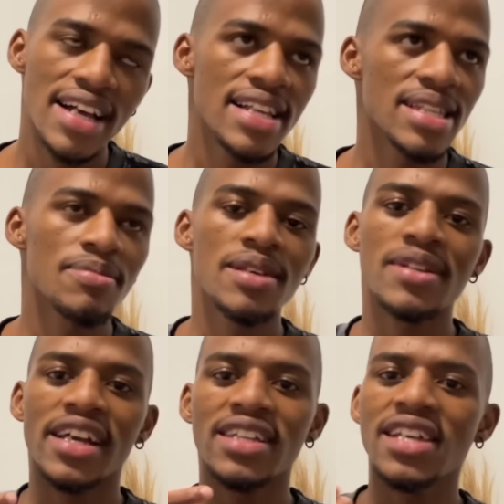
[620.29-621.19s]
Sometimes I
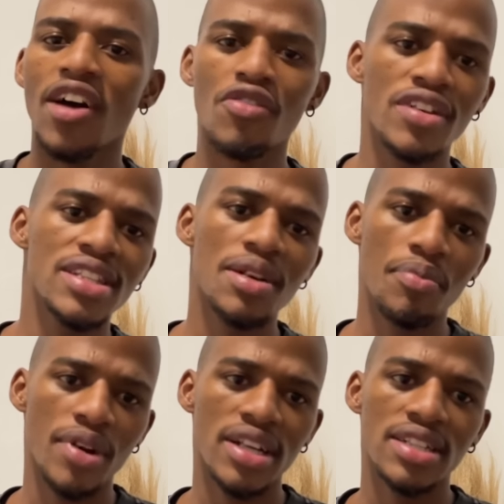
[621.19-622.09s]
get tired of eating
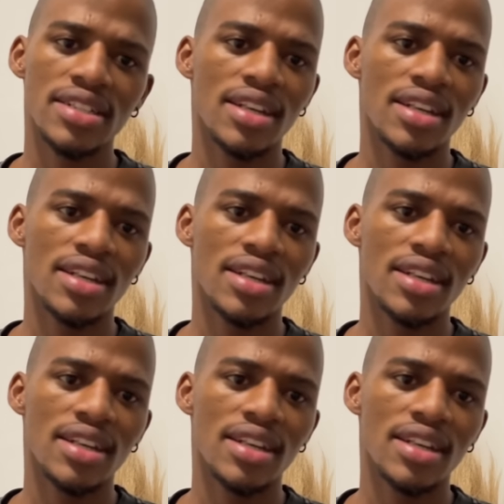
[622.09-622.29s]
bread,